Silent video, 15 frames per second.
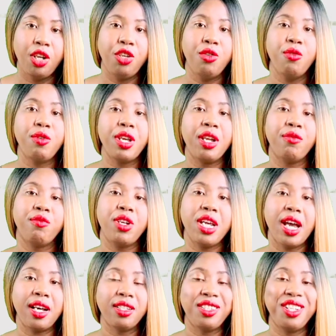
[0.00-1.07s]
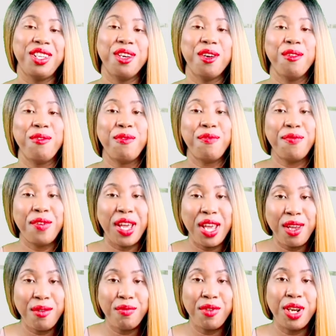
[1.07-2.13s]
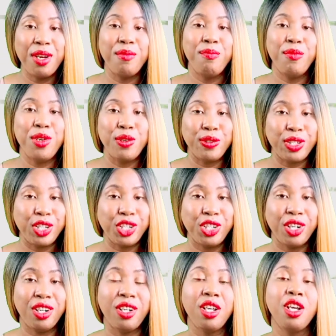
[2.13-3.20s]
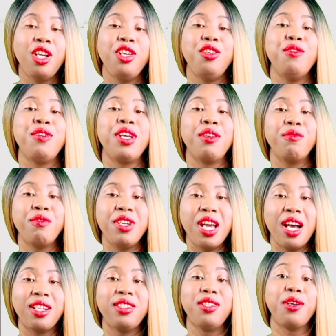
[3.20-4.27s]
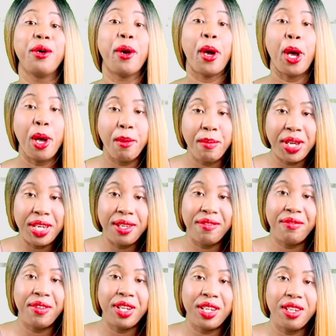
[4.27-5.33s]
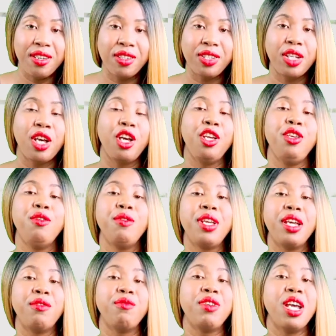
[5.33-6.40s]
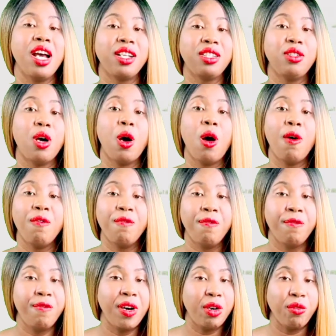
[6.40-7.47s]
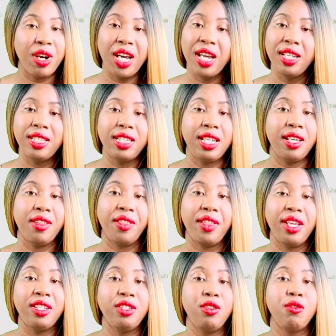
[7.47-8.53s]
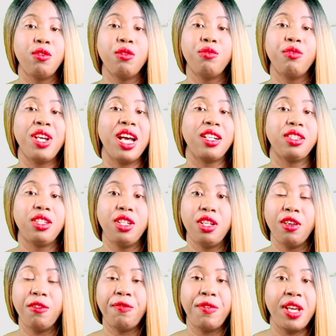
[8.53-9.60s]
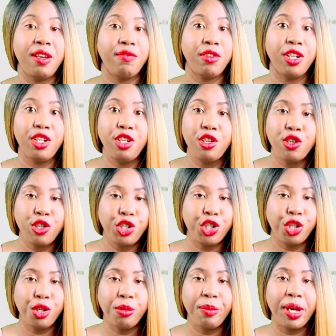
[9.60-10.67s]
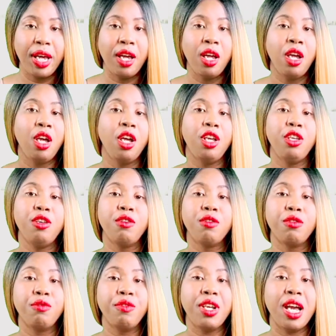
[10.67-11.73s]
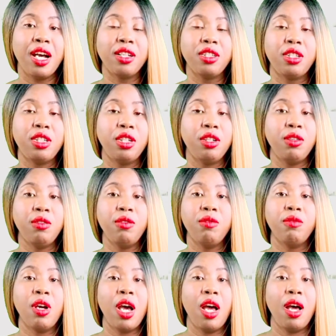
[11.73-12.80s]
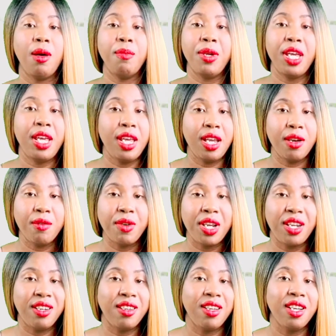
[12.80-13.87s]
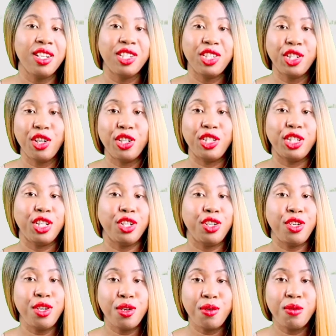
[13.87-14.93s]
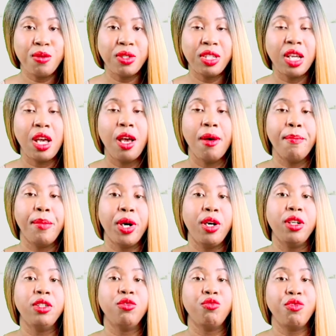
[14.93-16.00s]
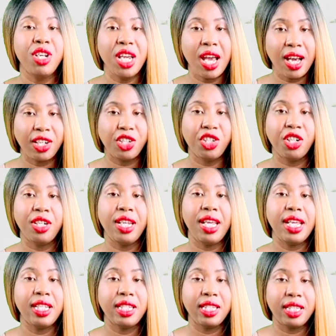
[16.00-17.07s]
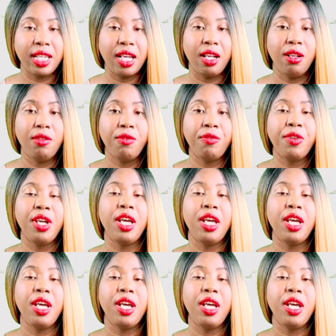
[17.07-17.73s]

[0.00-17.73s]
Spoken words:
You can react to your favorite favorite musician, you can react to comedy videos, you can react to a variety of things. You could react to your favorite YouTuber, you could react to hearing certain news, but reaction itself